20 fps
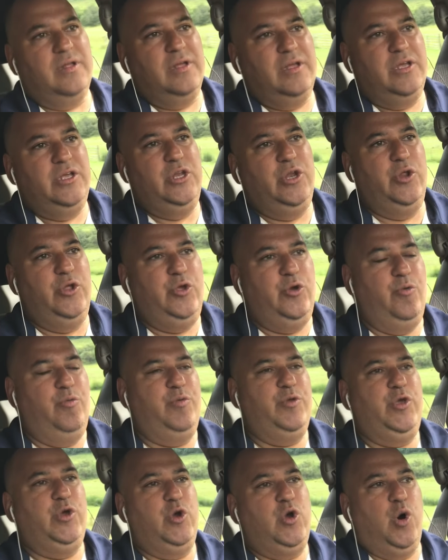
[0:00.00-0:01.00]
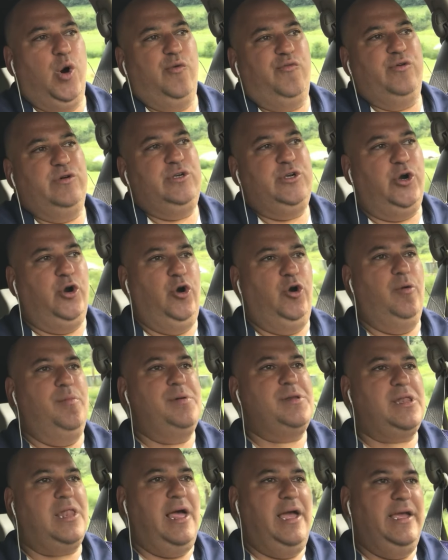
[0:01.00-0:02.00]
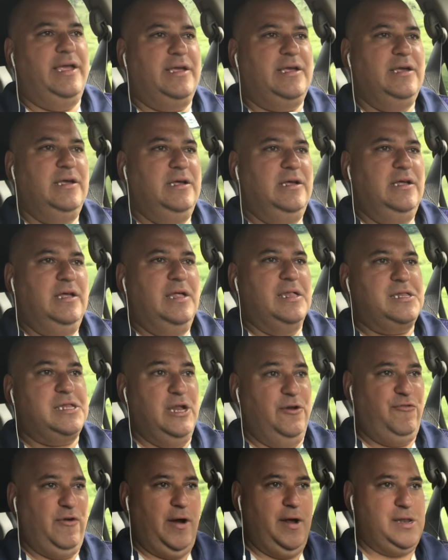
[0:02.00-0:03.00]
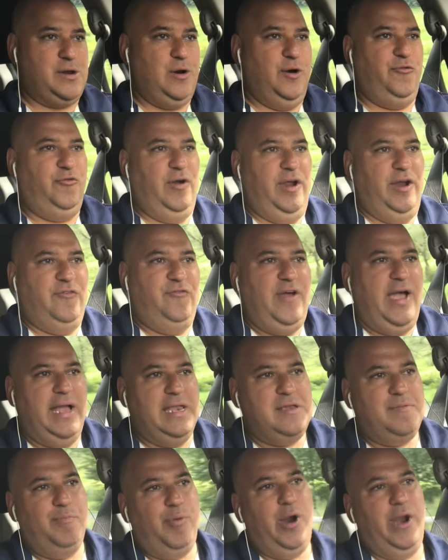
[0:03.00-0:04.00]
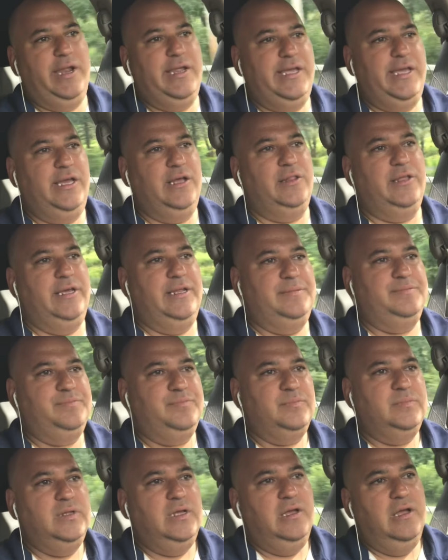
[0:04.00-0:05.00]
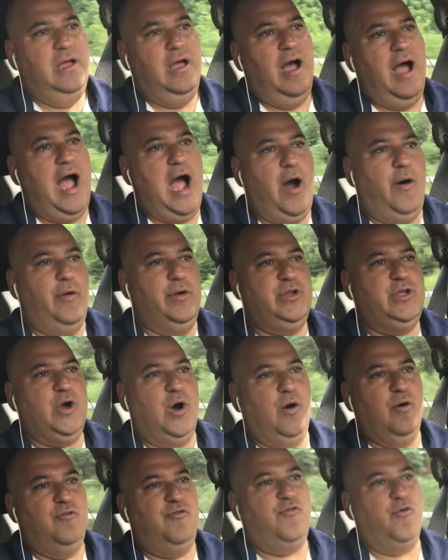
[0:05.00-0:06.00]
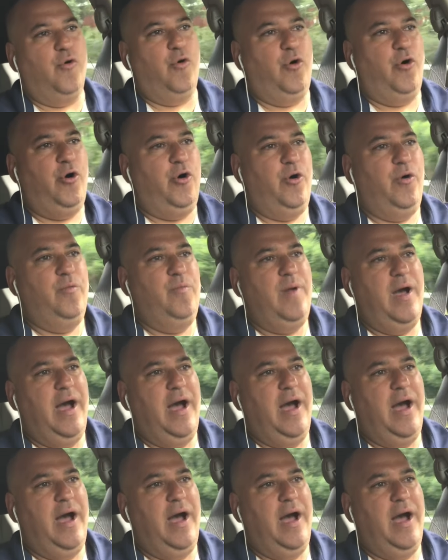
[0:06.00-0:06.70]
you know, you go for terms like, say if I was going for advanced pranic healing, I would go for